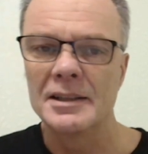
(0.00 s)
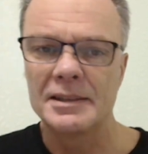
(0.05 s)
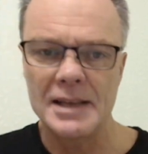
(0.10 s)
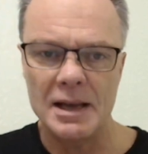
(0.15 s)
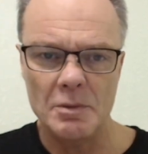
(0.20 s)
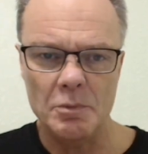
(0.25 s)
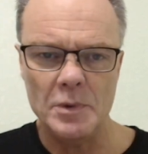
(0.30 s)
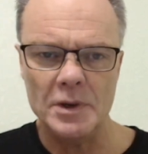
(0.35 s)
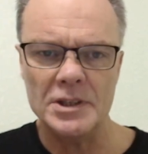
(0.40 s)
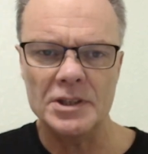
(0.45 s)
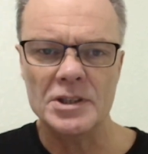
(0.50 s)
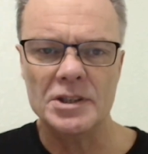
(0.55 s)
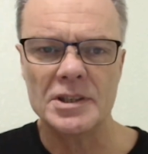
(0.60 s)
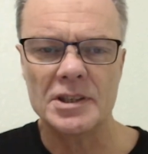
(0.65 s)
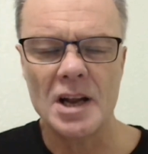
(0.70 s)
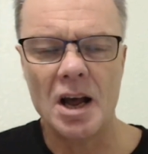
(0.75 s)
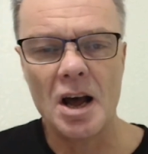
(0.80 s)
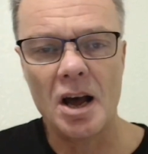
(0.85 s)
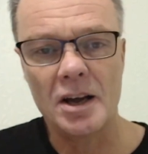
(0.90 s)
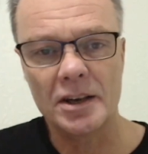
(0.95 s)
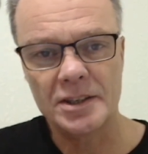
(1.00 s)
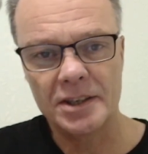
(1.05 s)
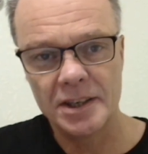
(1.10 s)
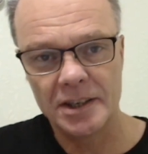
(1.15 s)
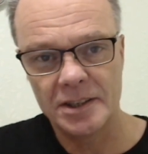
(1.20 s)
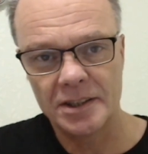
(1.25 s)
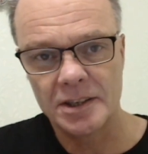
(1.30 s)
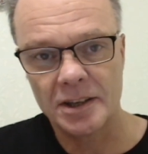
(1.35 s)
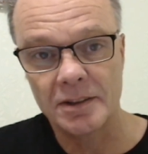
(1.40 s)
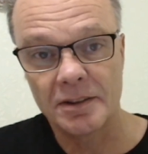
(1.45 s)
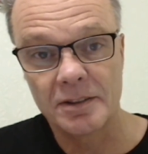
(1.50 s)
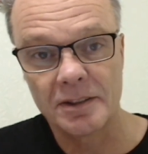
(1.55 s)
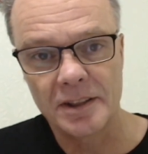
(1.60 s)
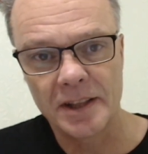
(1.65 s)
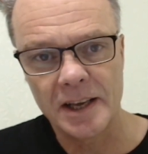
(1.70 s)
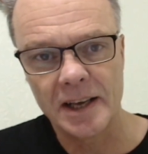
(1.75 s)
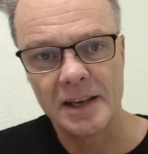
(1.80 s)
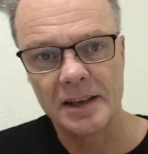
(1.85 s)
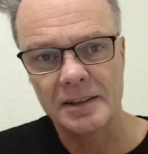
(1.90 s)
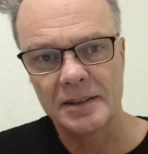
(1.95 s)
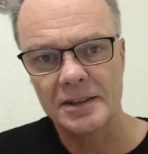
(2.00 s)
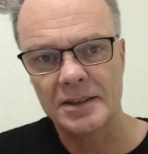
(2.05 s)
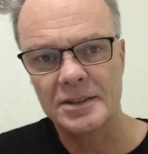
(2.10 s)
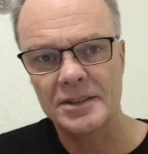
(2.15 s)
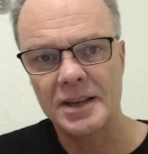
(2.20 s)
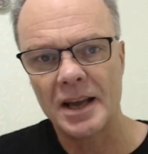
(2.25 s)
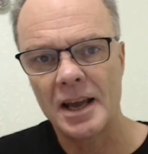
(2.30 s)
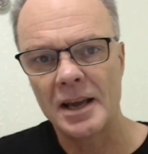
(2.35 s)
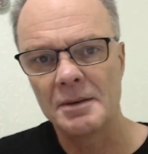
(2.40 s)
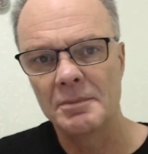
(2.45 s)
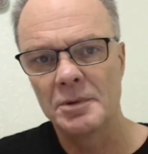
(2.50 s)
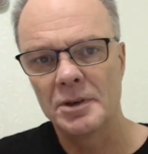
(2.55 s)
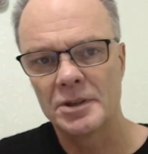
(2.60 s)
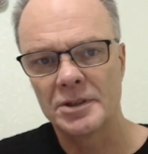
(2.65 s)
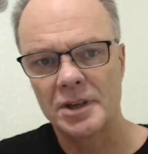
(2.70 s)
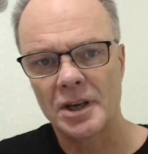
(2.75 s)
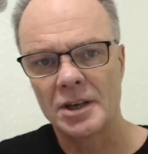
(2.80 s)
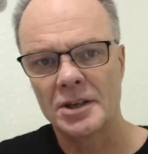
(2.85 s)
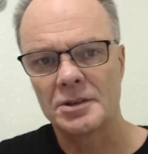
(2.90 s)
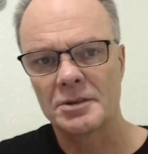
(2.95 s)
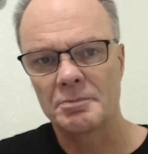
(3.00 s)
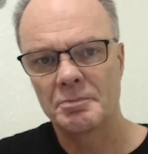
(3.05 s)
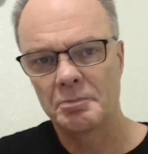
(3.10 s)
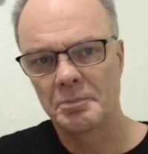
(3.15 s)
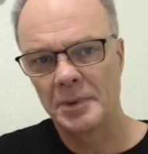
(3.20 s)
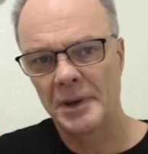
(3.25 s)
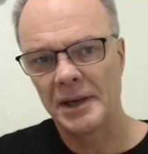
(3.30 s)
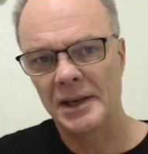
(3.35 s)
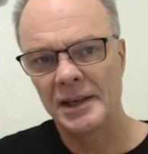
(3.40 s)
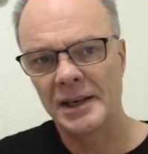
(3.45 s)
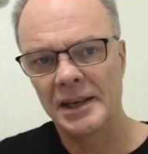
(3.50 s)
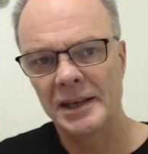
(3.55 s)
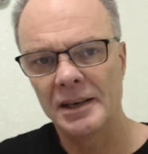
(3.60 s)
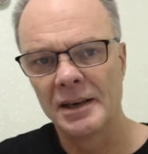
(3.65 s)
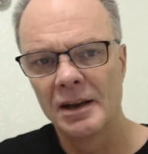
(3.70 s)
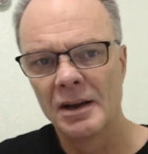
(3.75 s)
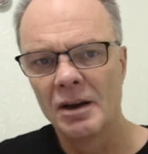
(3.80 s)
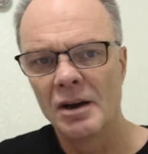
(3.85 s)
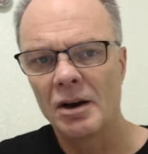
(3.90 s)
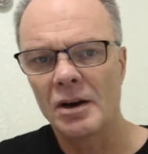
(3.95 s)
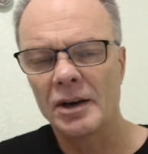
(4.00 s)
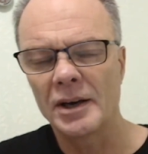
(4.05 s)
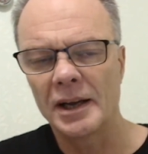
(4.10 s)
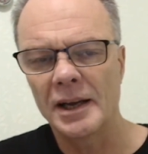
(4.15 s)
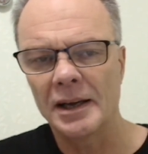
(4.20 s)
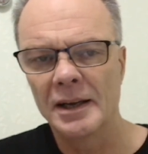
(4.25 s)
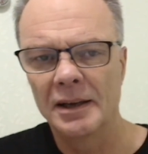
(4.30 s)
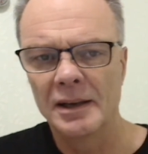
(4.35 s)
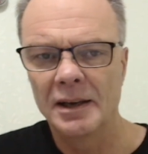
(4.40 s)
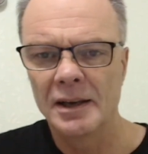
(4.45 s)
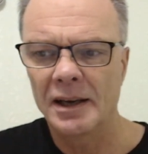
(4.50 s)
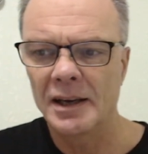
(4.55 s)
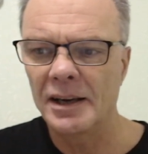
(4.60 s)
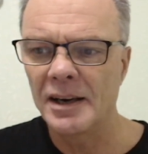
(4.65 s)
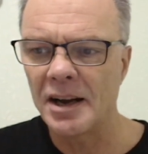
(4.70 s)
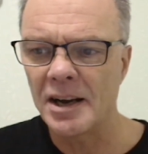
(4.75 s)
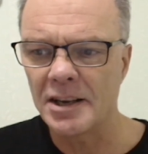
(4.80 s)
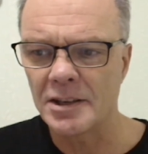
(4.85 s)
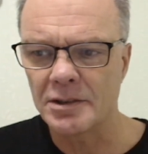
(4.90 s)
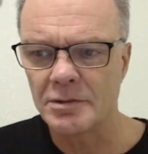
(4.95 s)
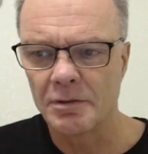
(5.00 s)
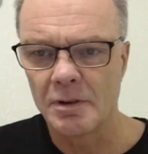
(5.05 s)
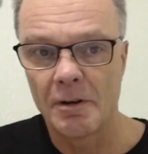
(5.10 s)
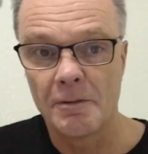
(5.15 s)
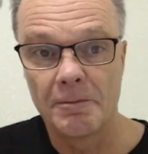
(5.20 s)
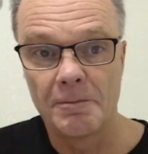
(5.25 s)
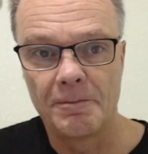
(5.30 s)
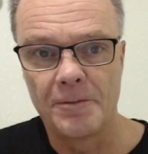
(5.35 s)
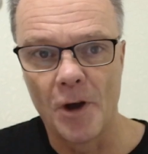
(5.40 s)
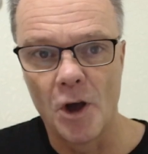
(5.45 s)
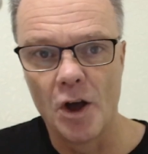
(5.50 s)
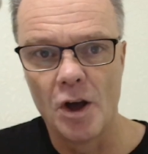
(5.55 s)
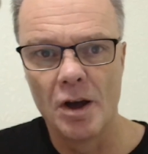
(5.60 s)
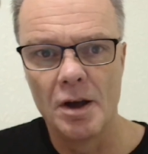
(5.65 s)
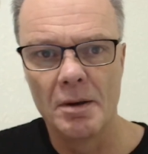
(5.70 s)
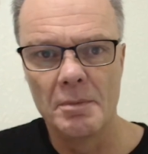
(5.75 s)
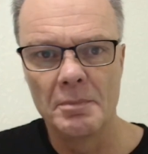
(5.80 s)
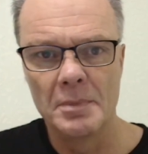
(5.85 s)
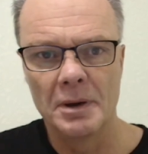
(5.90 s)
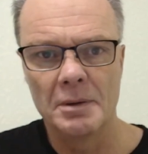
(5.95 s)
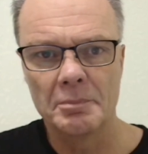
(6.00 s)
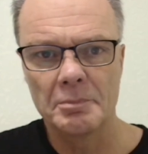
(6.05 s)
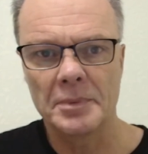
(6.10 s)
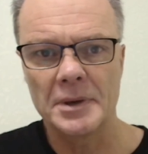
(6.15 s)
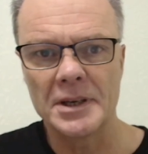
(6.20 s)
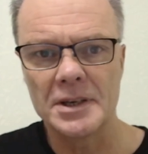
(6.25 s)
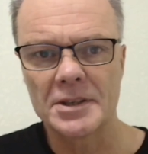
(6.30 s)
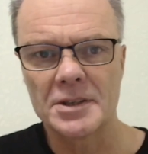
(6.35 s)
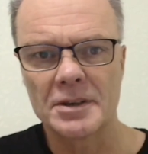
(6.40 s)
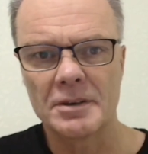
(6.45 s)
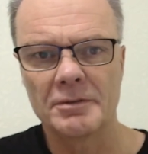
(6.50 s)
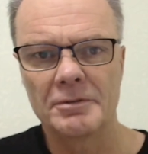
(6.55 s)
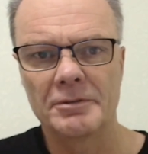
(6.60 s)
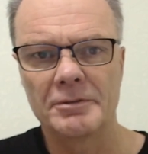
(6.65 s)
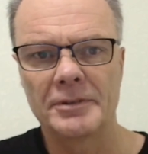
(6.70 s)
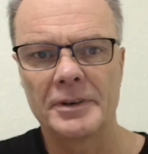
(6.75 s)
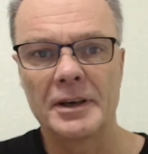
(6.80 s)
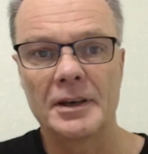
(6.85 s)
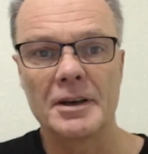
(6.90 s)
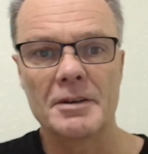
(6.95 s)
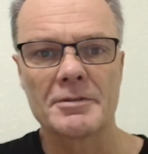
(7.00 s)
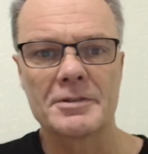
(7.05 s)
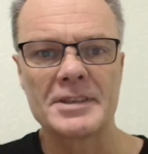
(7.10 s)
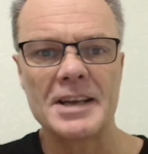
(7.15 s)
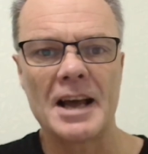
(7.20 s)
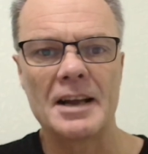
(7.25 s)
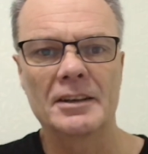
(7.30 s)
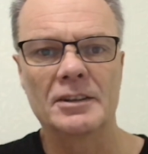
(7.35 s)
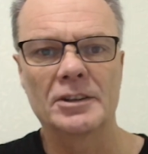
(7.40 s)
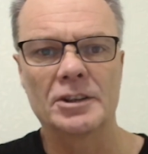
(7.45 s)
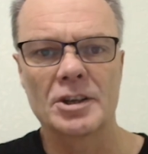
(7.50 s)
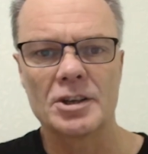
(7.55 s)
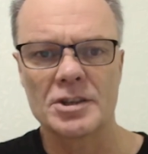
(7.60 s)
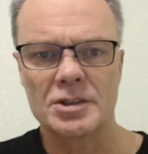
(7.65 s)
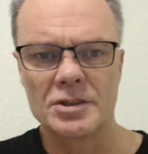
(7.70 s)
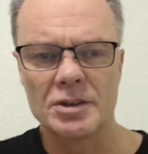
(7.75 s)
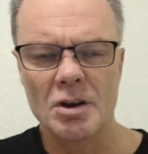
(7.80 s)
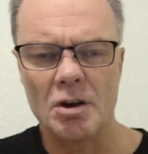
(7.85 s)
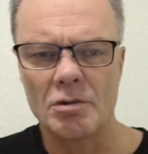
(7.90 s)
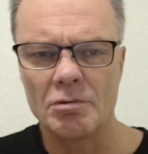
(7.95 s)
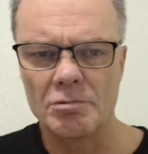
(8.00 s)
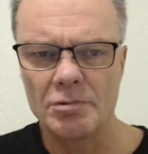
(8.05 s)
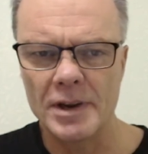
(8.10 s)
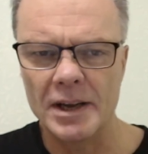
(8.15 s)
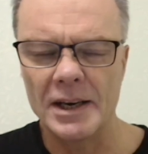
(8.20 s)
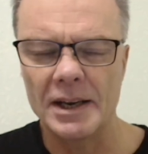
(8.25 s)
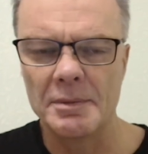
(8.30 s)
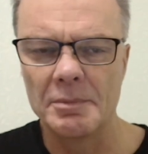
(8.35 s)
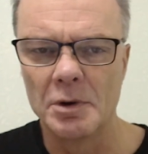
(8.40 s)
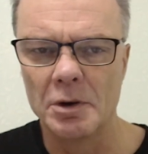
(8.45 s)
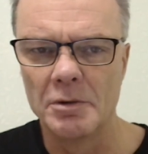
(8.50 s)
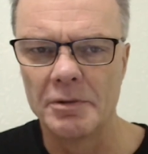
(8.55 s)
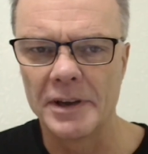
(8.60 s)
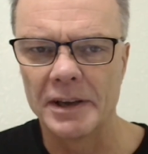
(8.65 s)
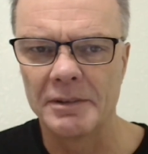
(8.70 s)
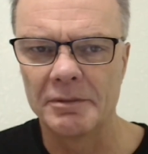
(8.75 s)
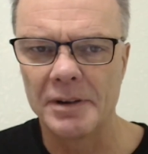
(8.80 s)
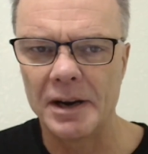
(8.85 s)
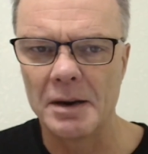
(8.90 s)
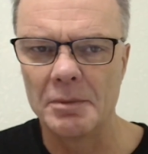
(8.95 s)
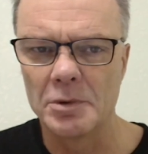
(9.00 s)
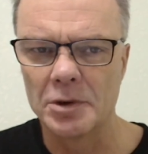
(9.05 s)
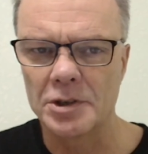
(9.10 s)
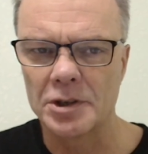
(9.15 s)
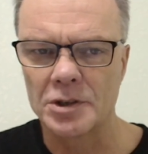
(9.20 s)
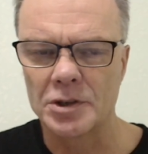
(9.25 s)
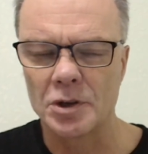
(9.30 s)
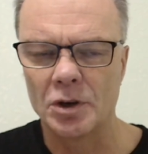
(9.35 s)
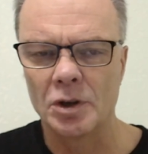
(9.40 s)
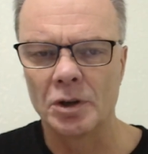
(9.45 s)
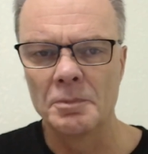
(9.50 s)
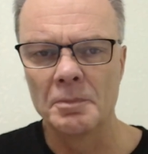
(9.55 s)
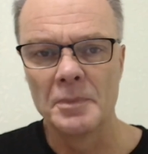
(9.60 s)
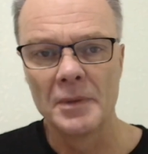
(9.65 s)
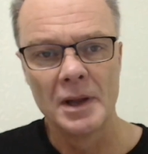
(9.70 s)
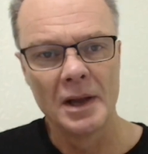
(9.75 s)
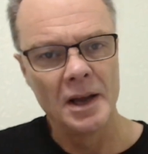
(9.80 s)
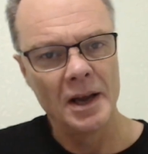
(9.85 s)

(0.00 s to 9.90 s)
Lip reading: then we're starting to think the same as being in on a nice firm piece of sand that's not really moving very much at all.